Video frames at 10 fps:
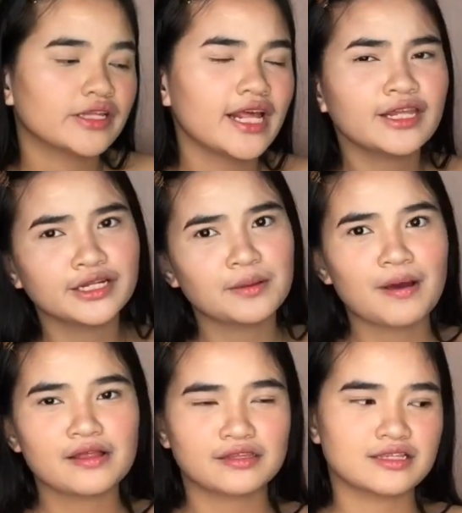what I learned
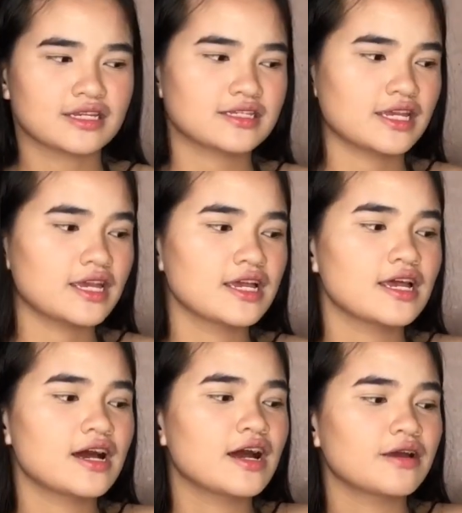about this, kasi
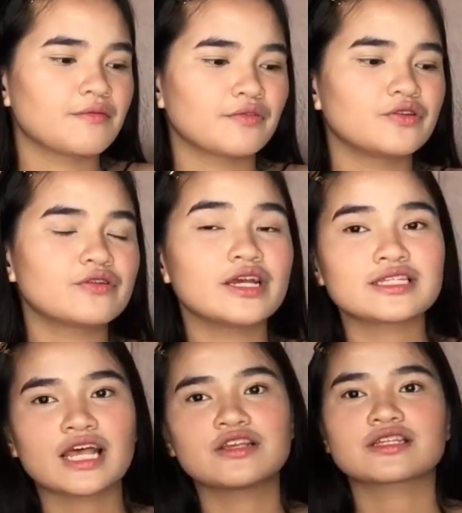yung
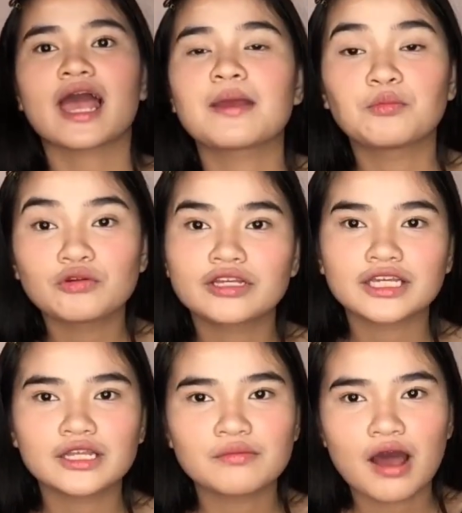isa yung sky blue na
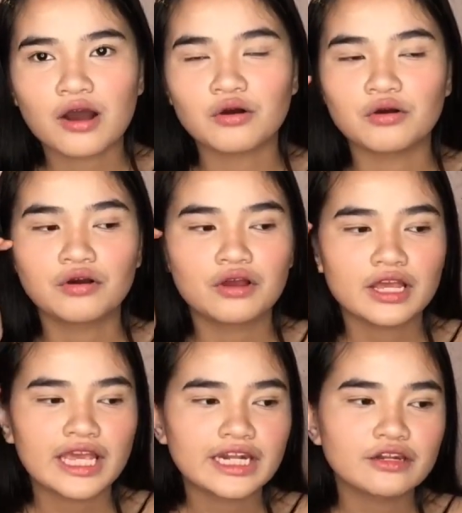ginawa ko,
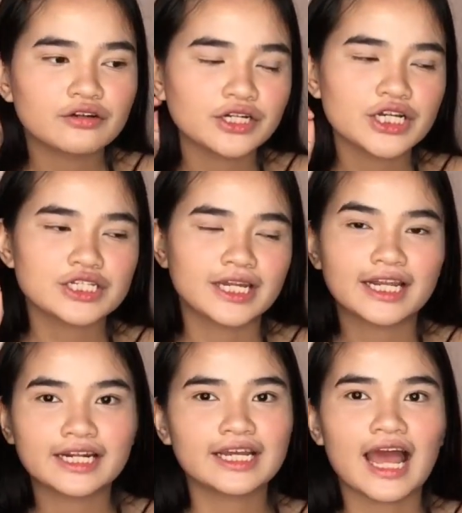inano ko rin siya,
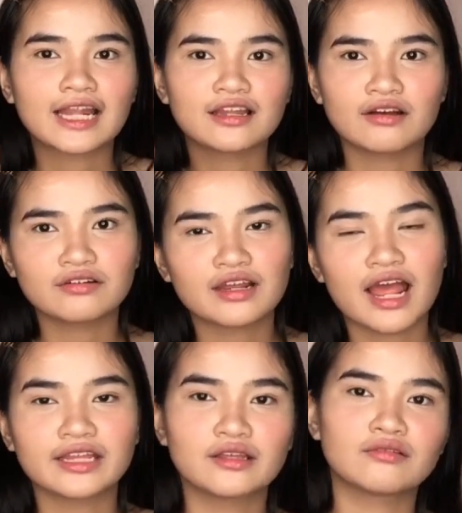like, nag-add
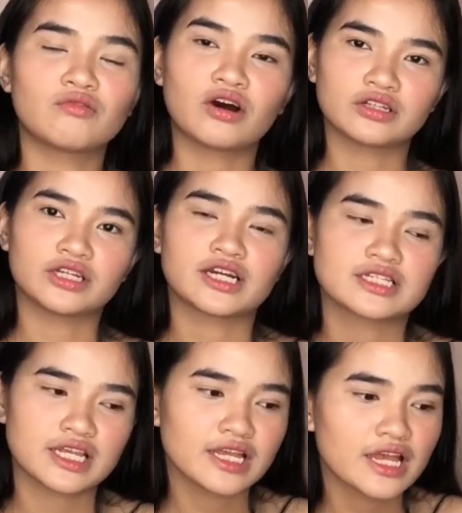ng water
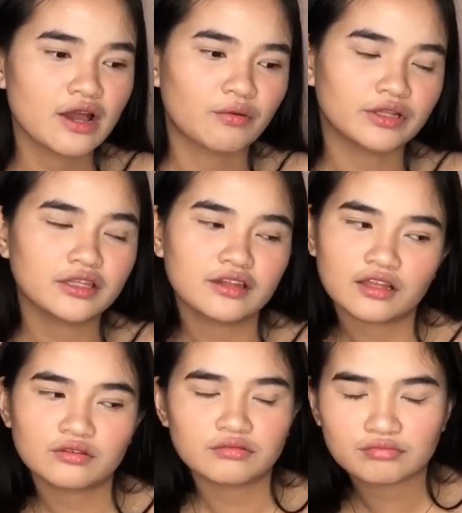kasi wanted
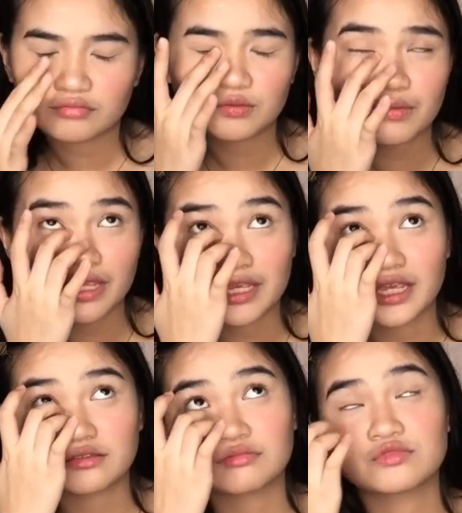like to make
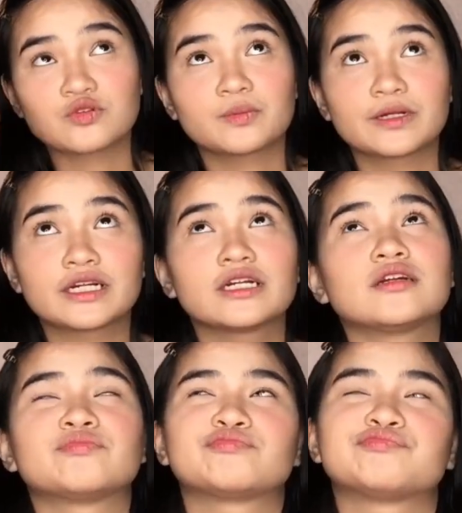it super